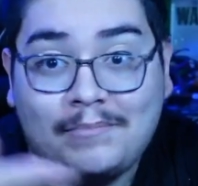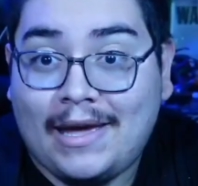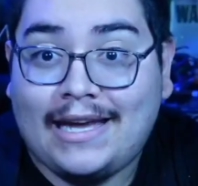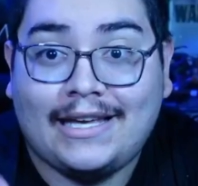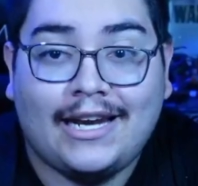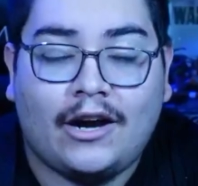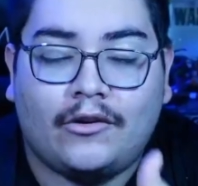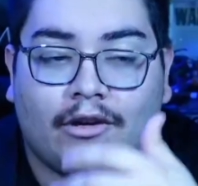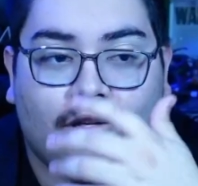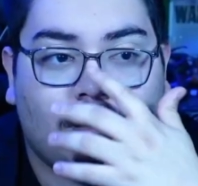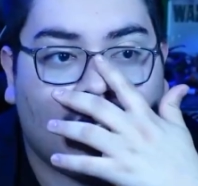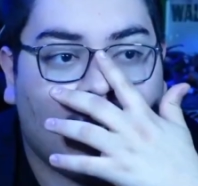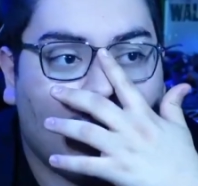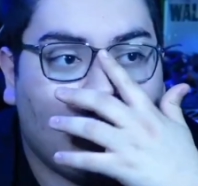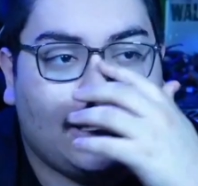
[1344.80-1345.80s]
bang it out.
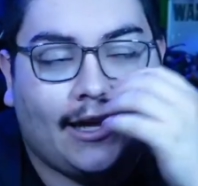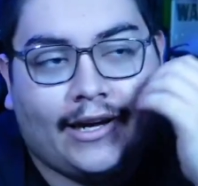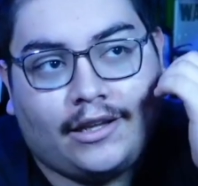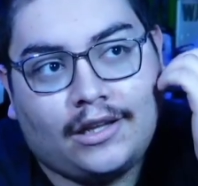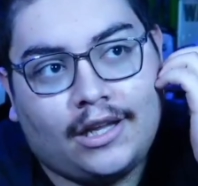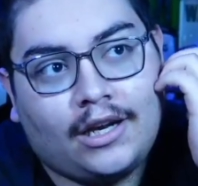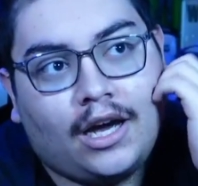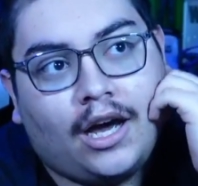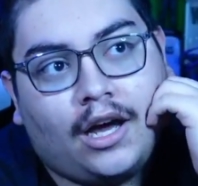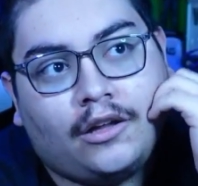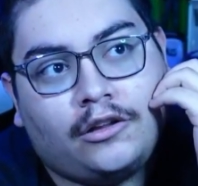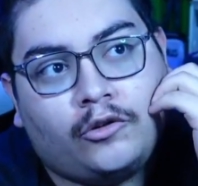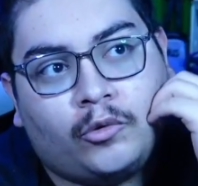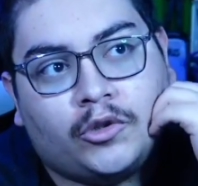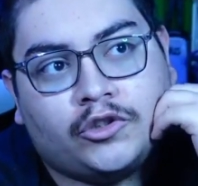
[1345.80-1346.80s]
It's, like I said,
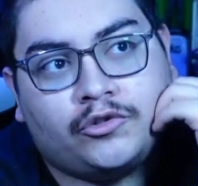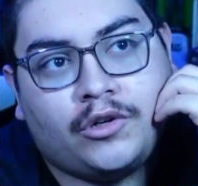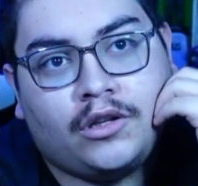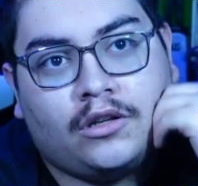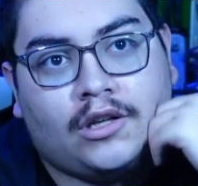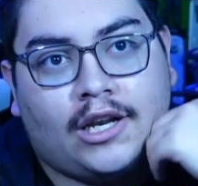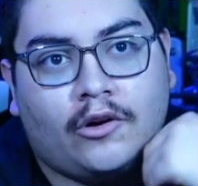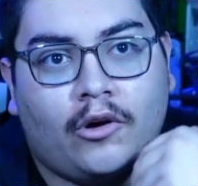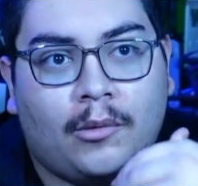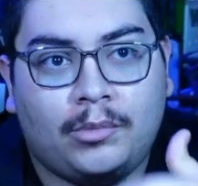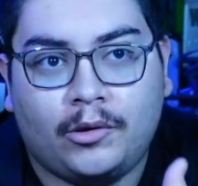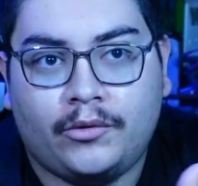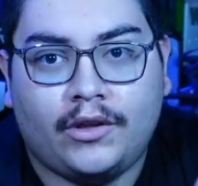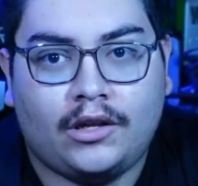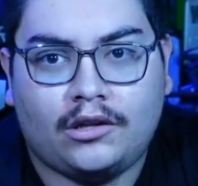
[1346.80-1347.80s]
uh, storage reasons, I don't
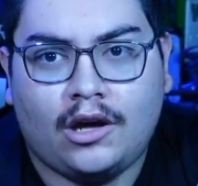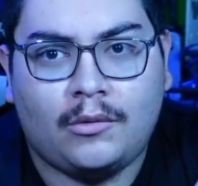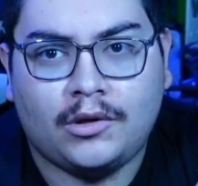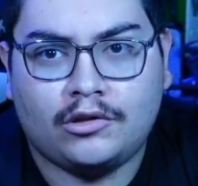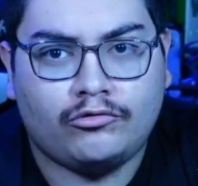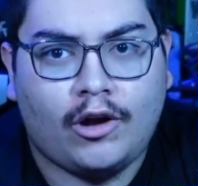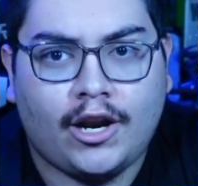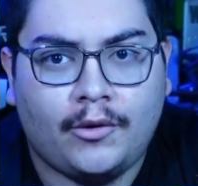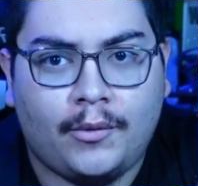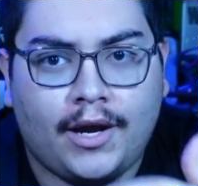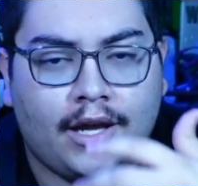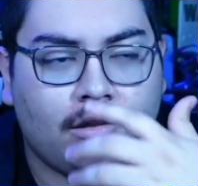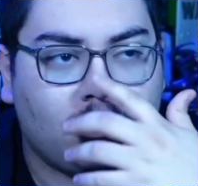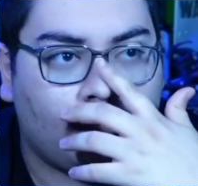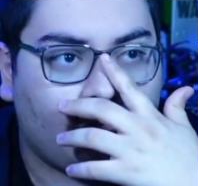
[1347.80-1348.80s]
upload things always right
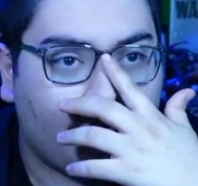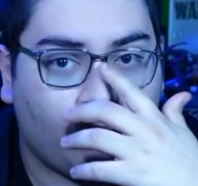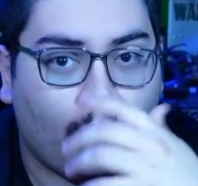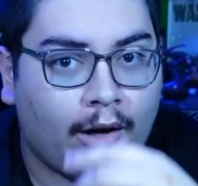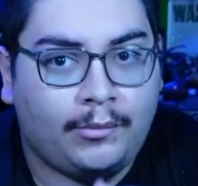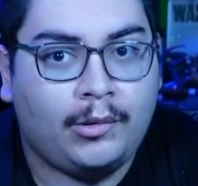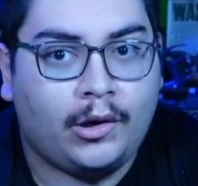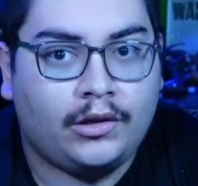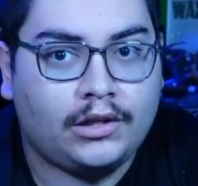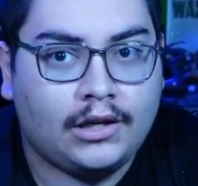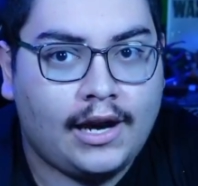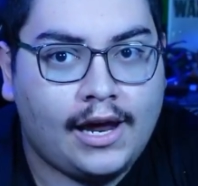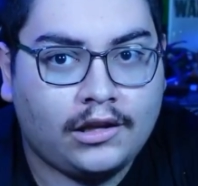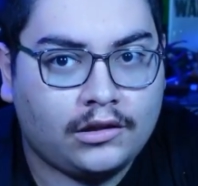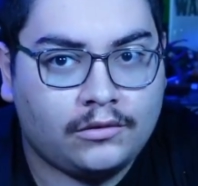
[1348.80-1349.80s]
away, so if one
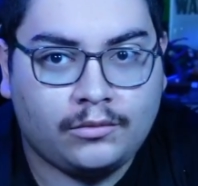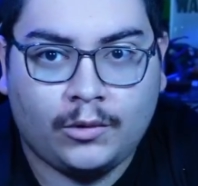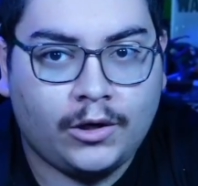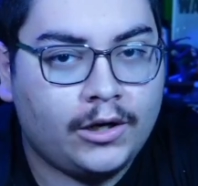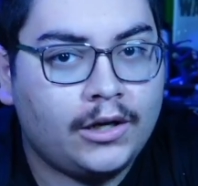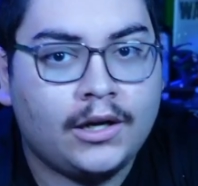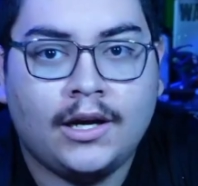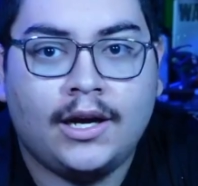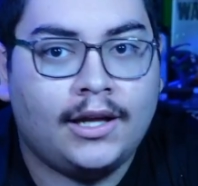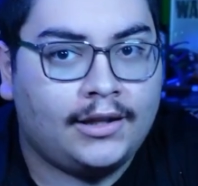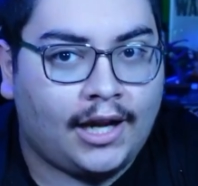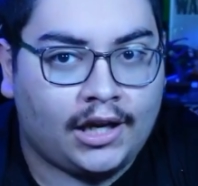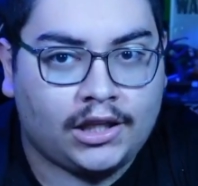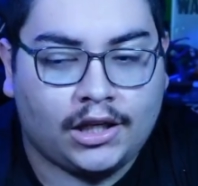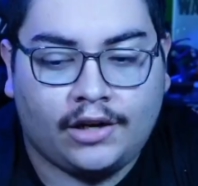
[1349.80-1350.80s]
person asks for it,
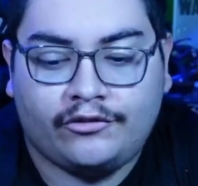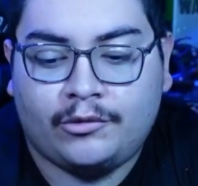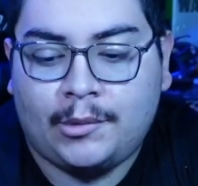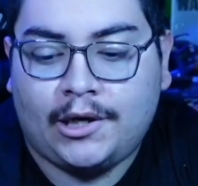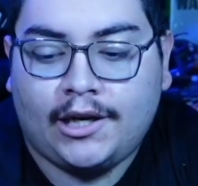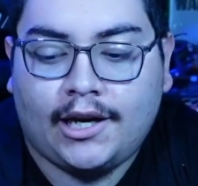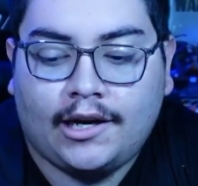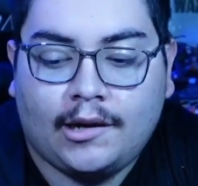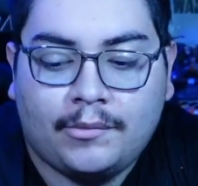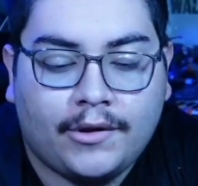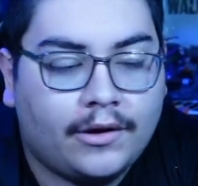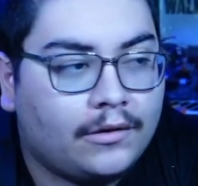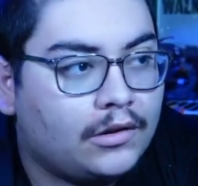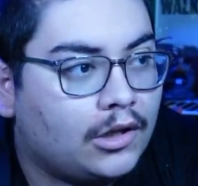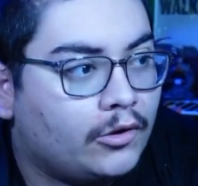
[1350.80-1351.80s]
that's enough for me to get it up
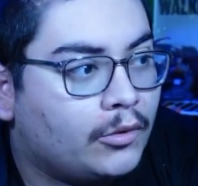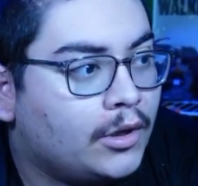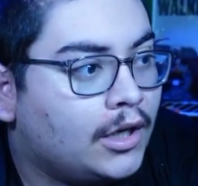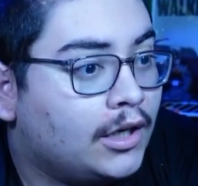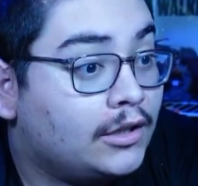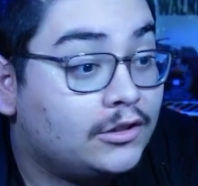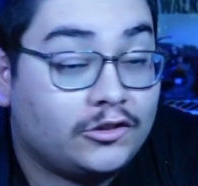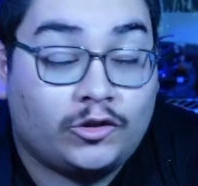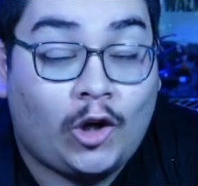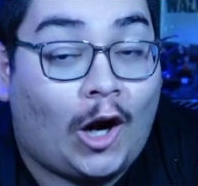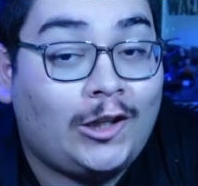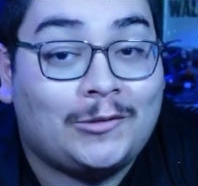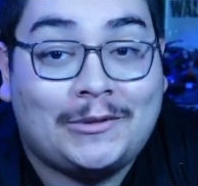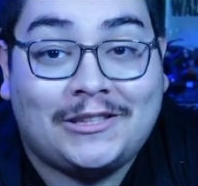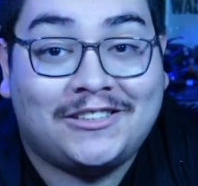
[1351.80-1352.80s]
there. So just
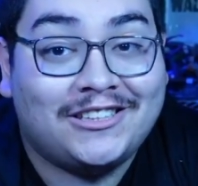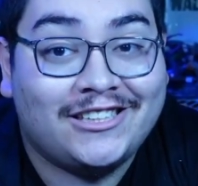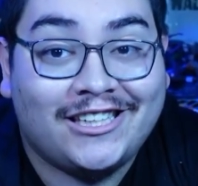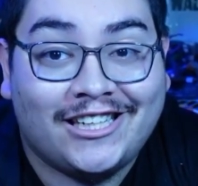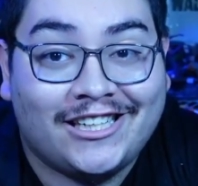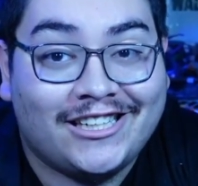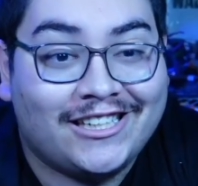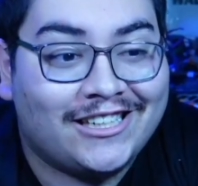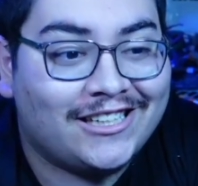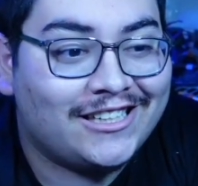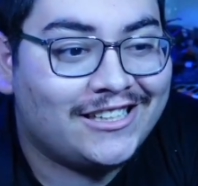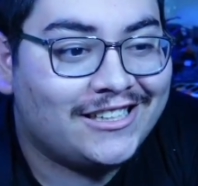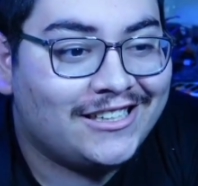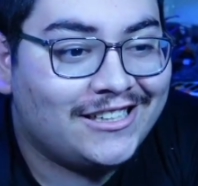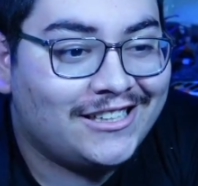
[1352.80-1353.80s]
talk to me, and
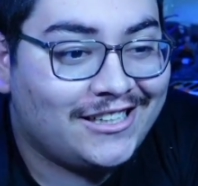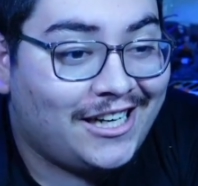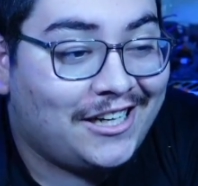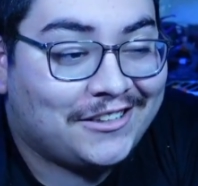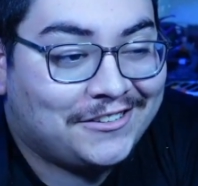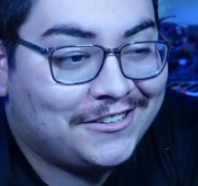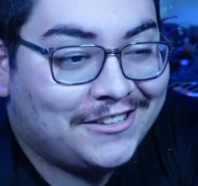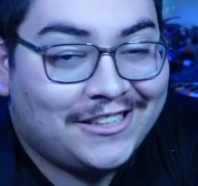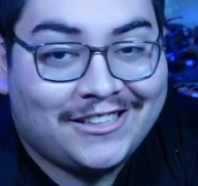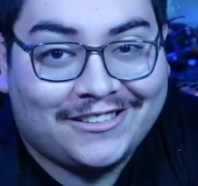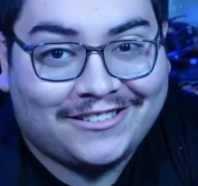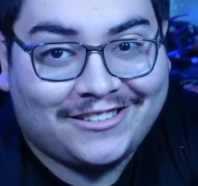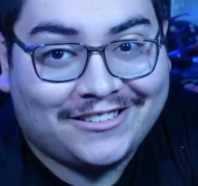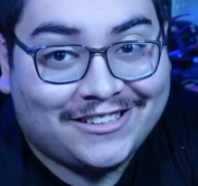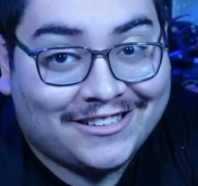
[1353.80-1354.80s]
uh, yeah,
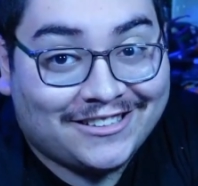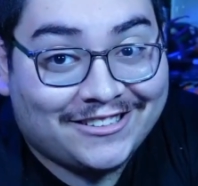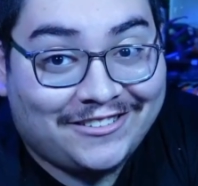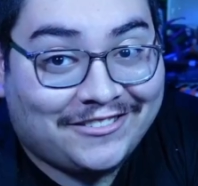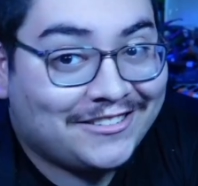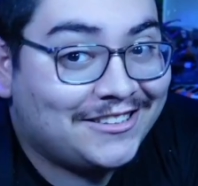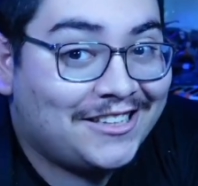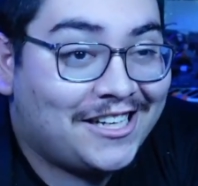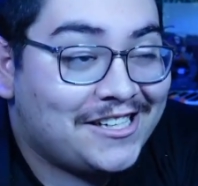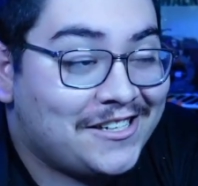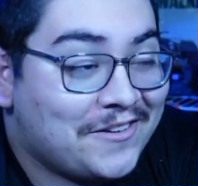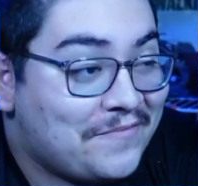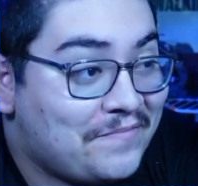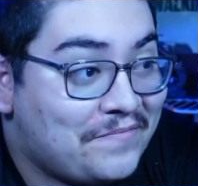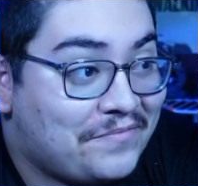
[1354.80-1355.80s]
I'll see you guys soon.
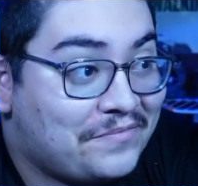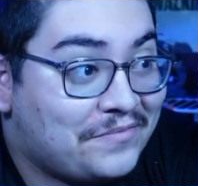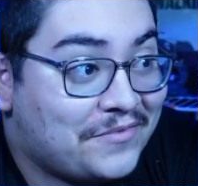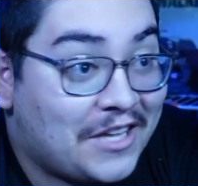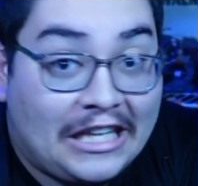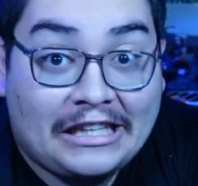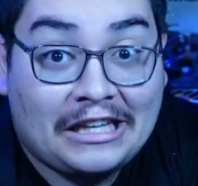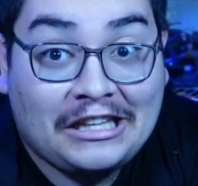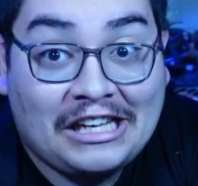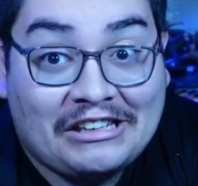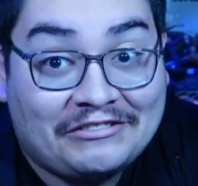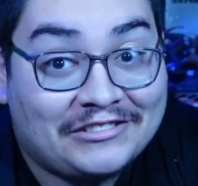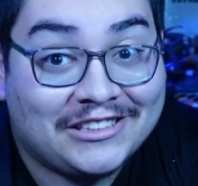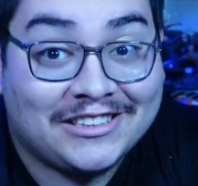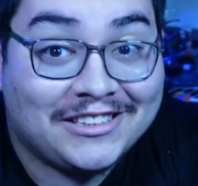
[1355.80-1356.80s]
Stay
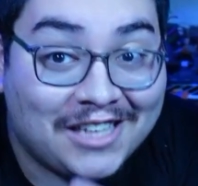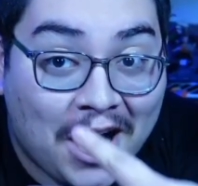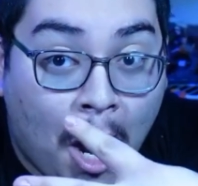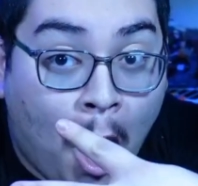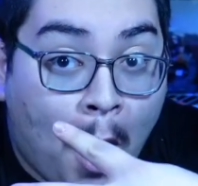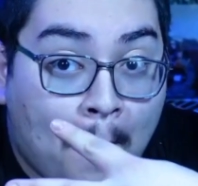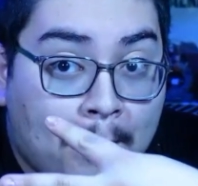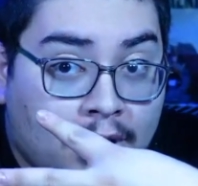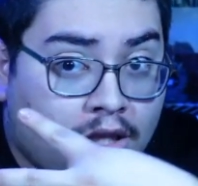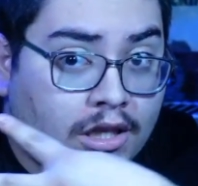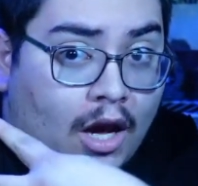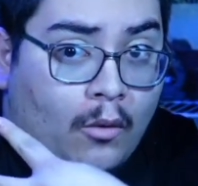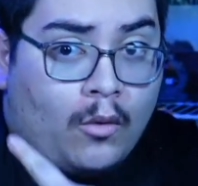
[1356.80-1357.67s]
safe. Peace